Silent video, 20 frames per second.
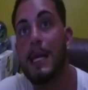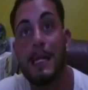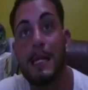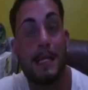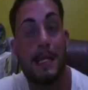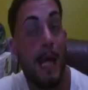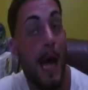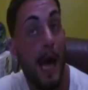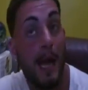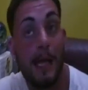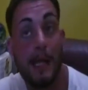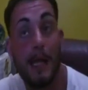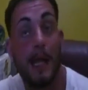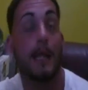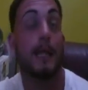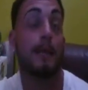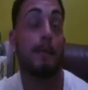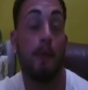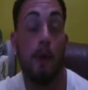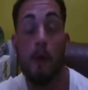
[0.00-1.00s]
so he decided
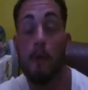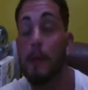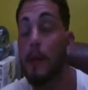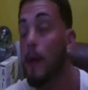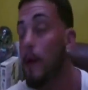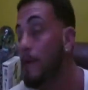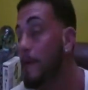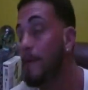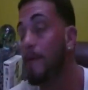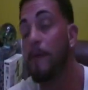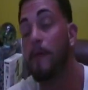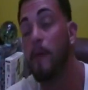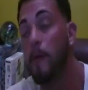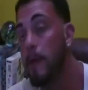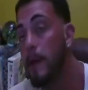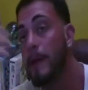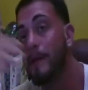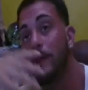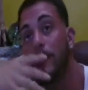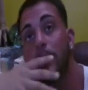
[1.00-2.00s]
not to pull me over
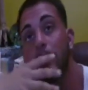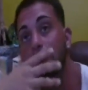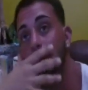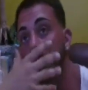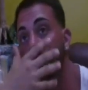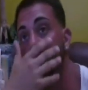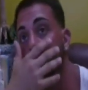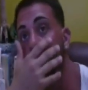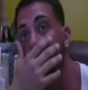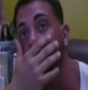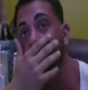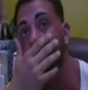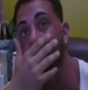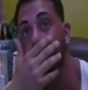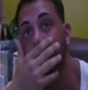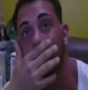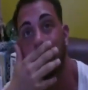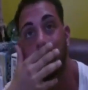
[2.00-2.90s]
for whatever reason it was.